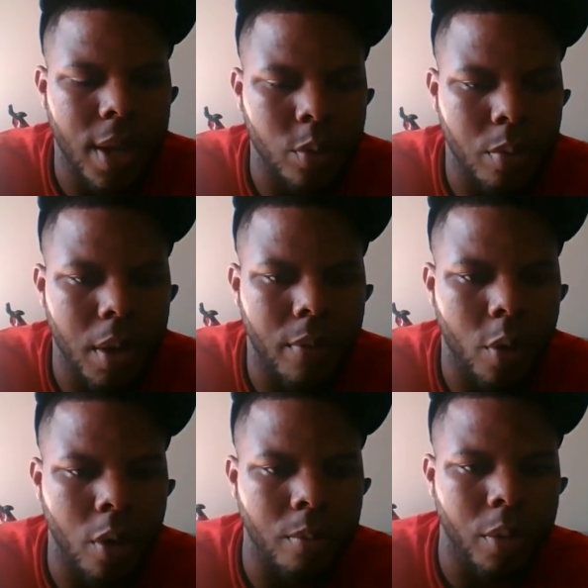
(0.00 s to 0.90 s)
that's where
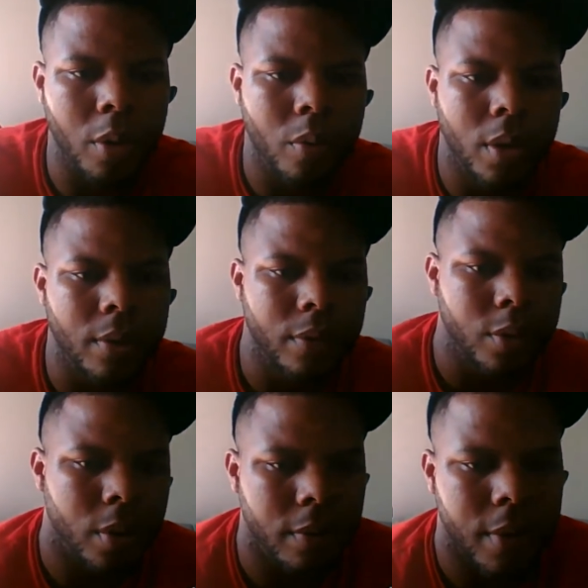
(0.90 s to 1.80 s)
Melvin Gordon broke one
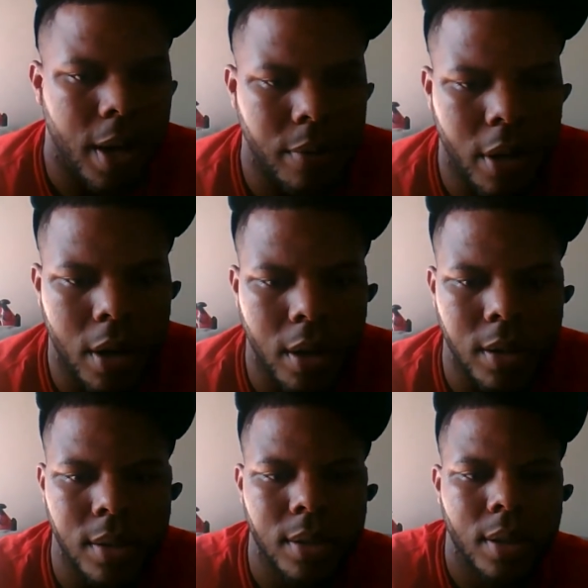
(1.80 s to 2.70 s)
for 25
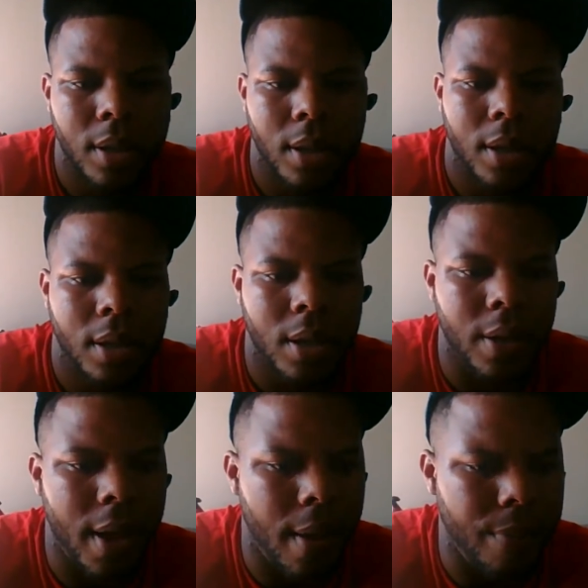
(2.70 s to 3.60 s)
yards.
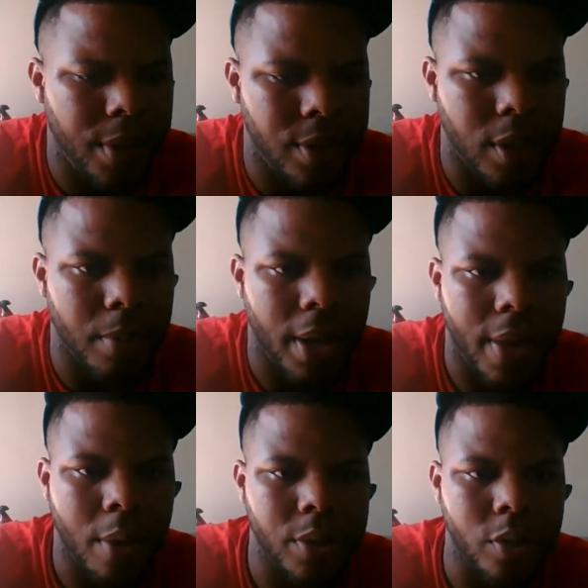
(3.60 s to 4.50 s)
That it seemed like
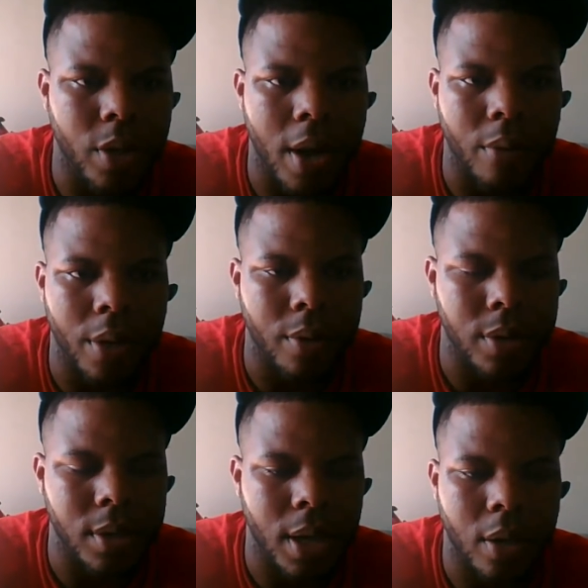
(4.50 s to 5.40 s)
that was a drive where they were
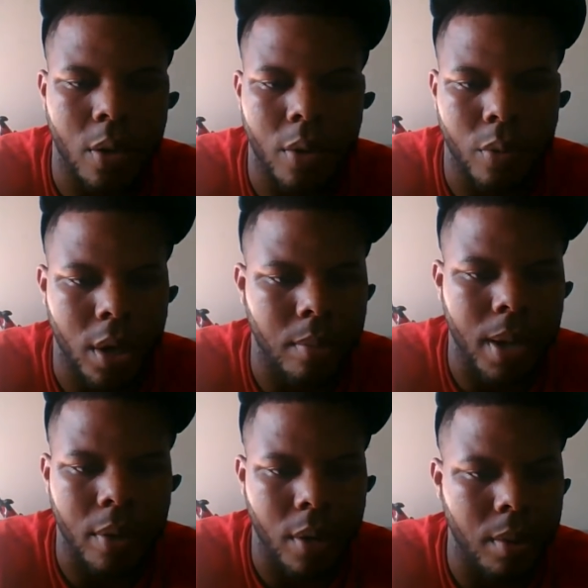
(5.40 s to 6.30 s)
just like going running back,